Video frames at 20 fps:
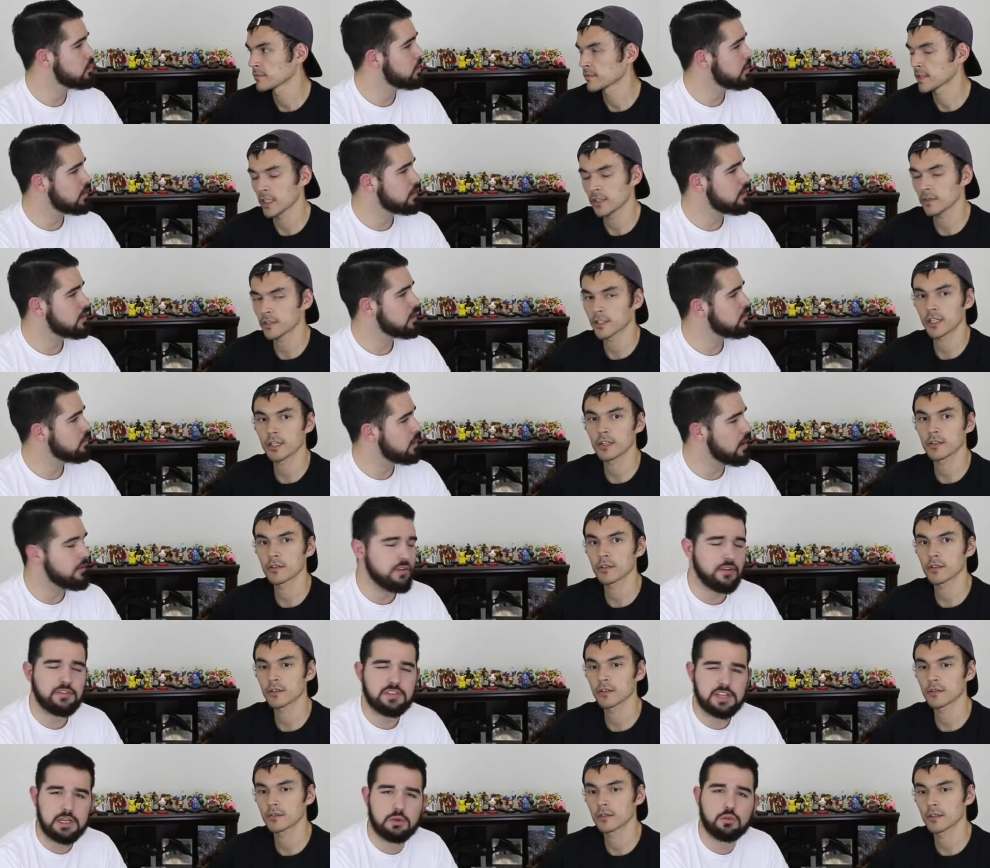Speaker 1: We can see about
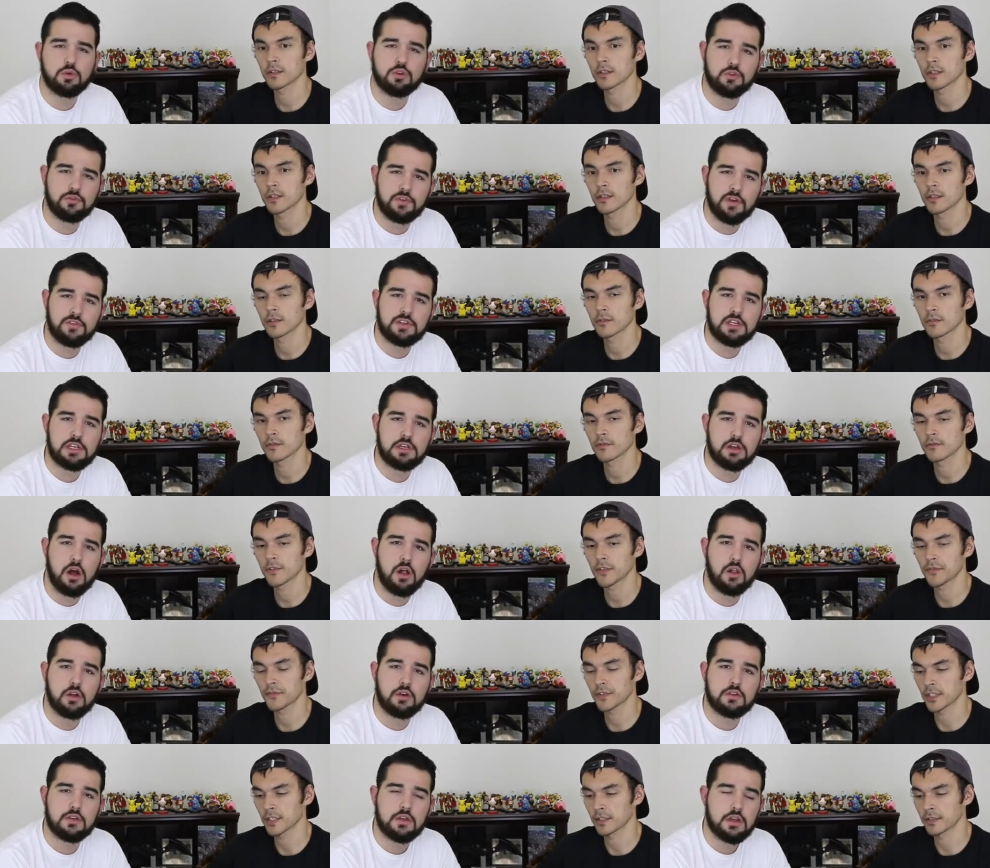fifteen. We'll do fifteen
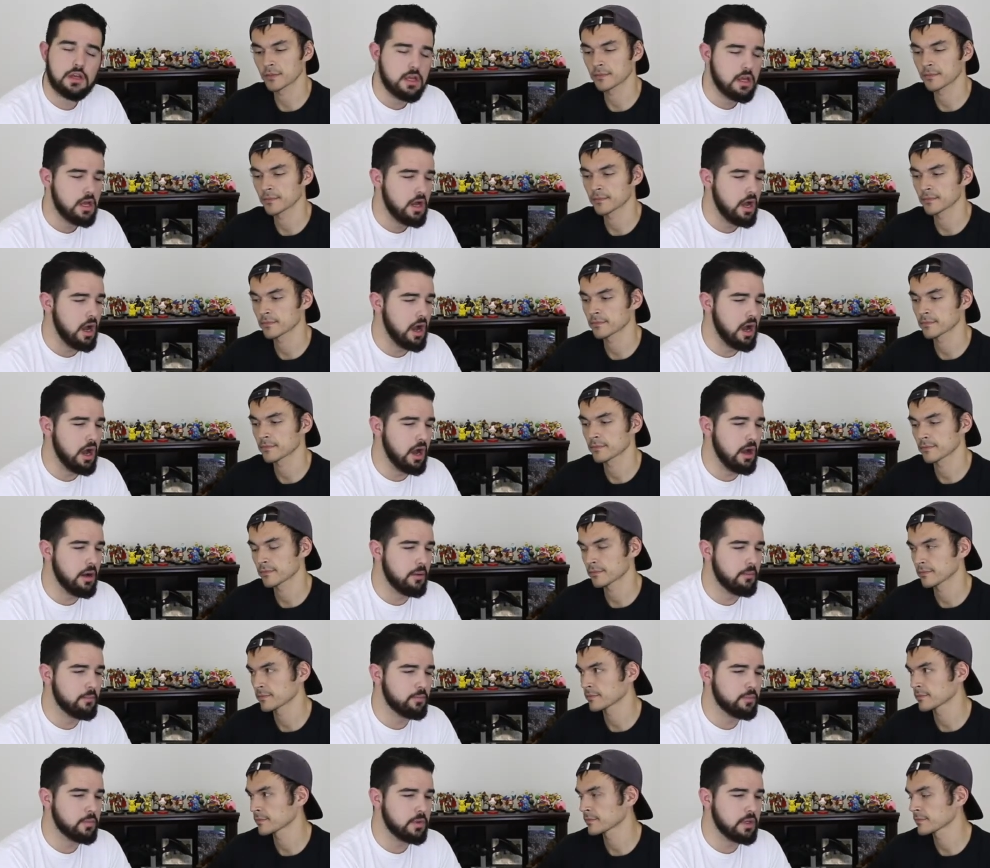dollars.
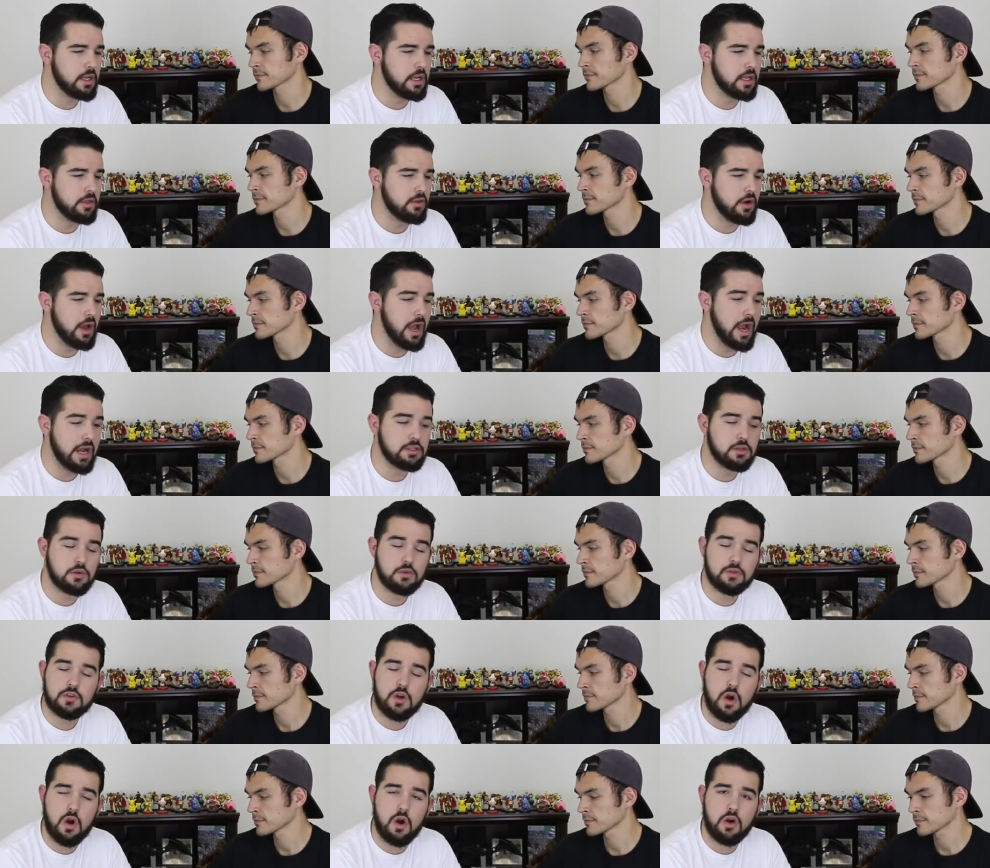Um, either an
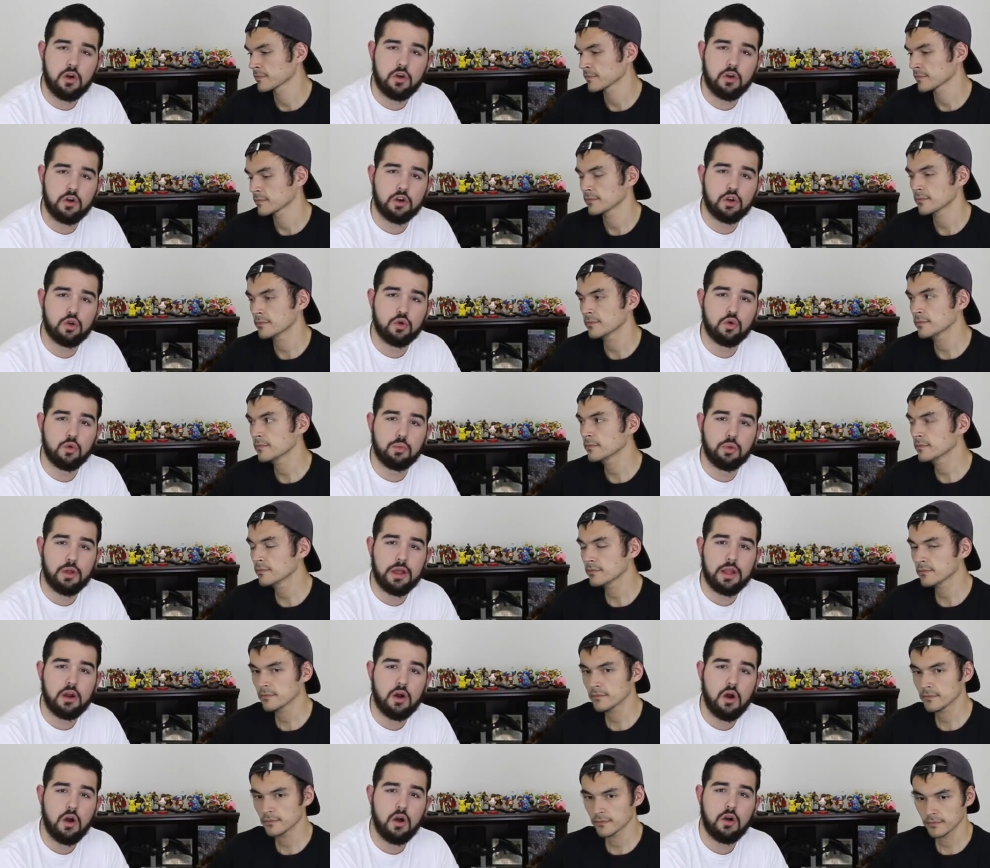iTunes card or a Google
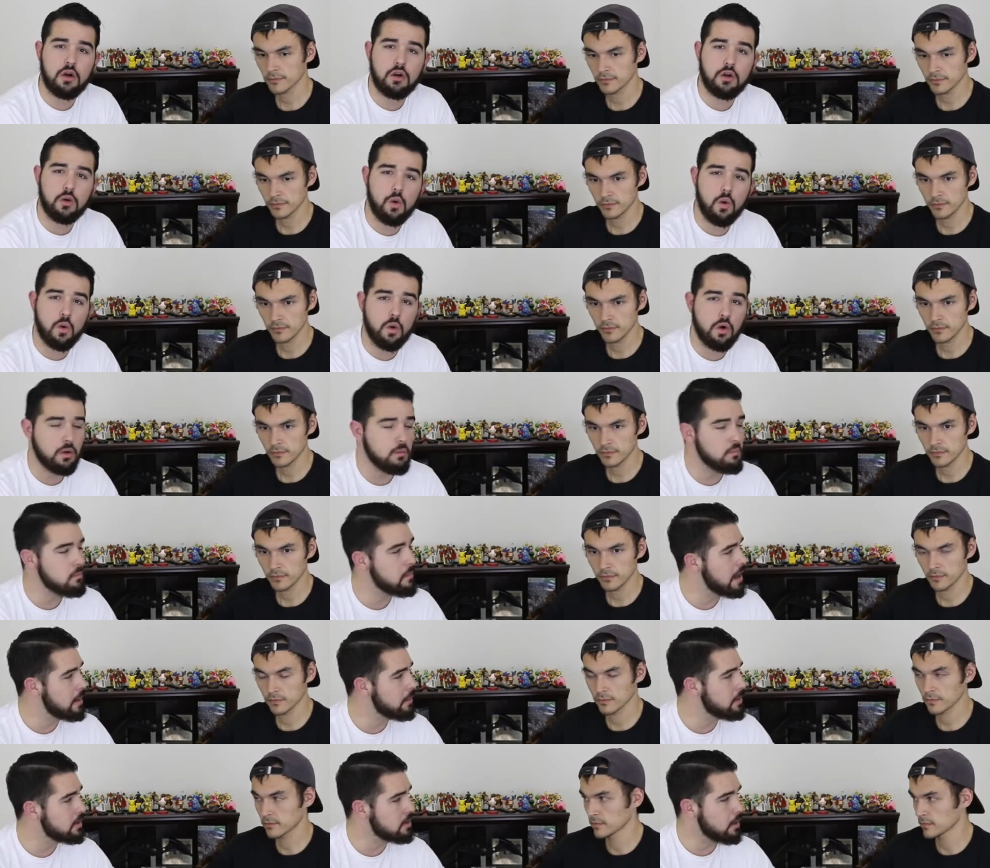Play card, or
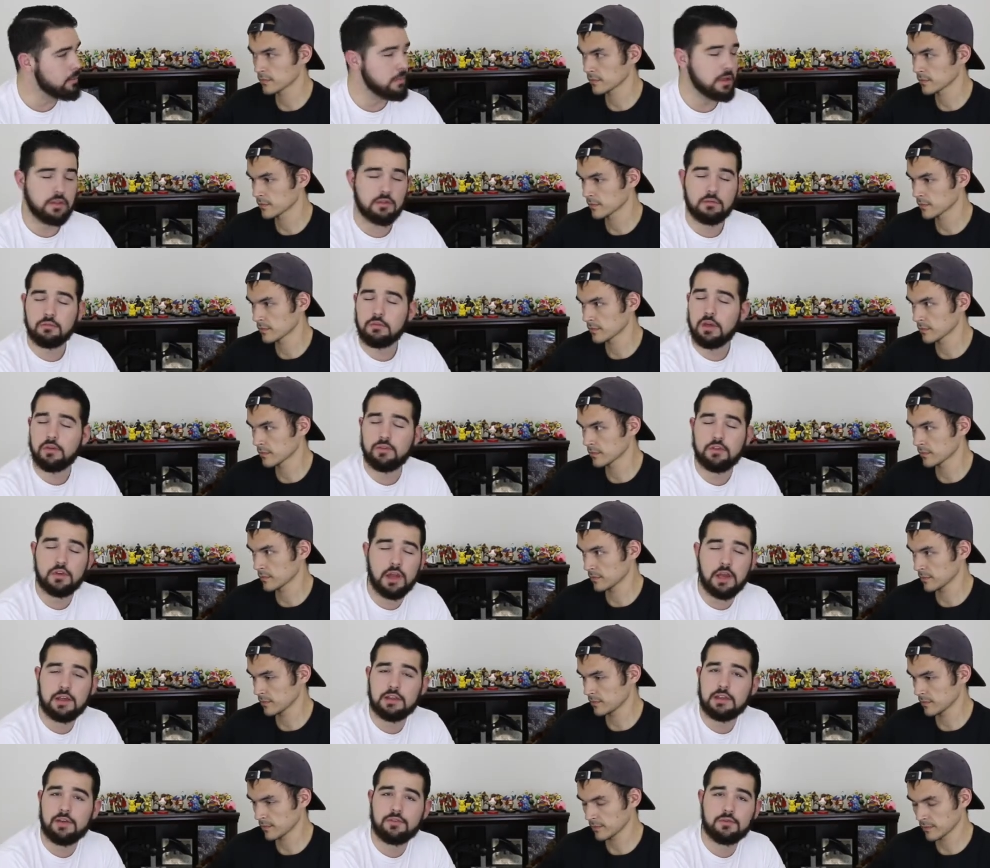maybe something. If you
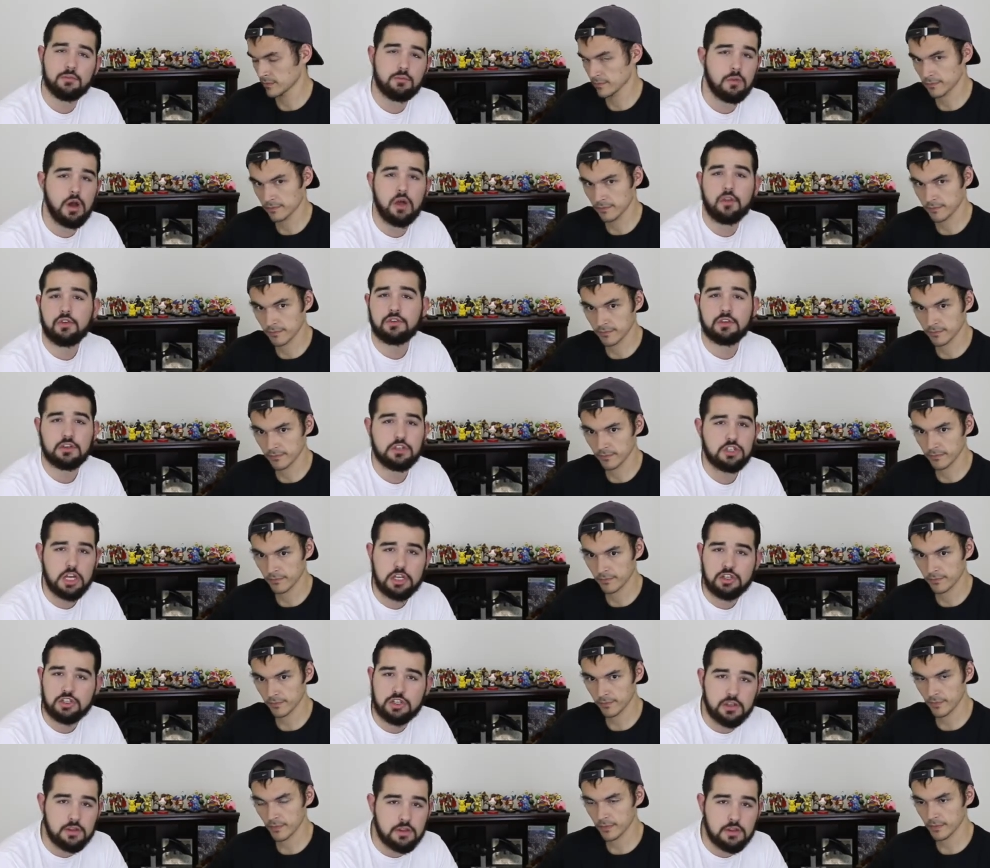guys have other
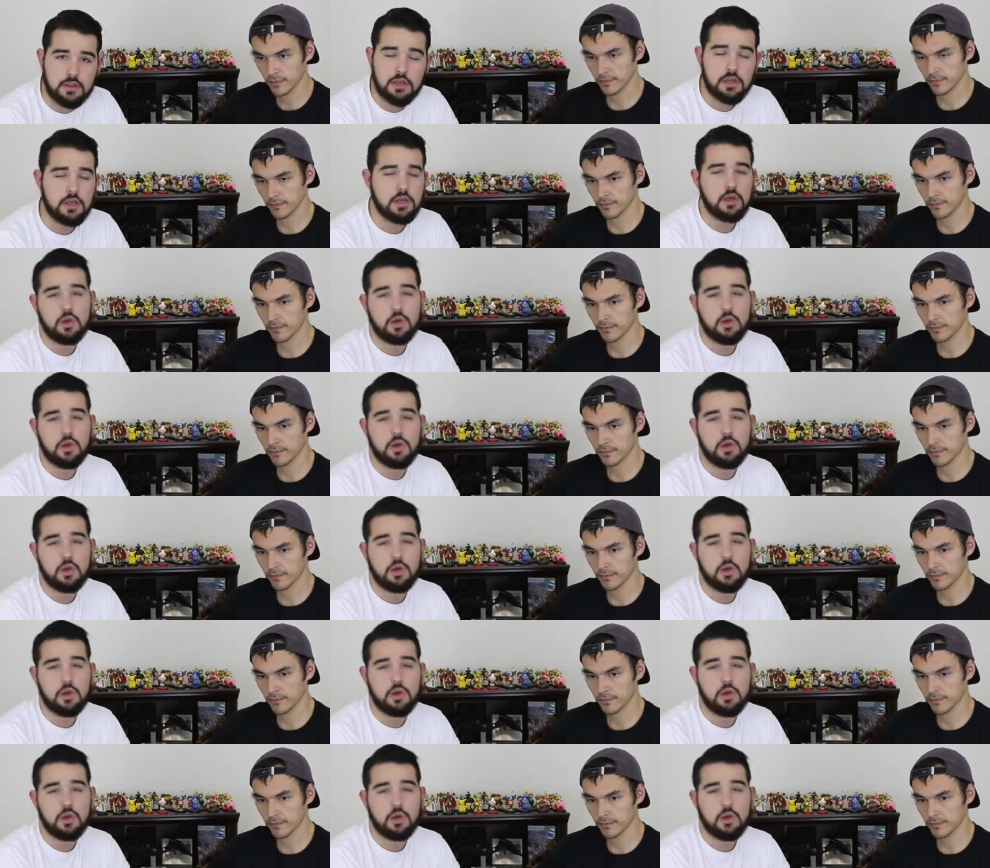suggestions,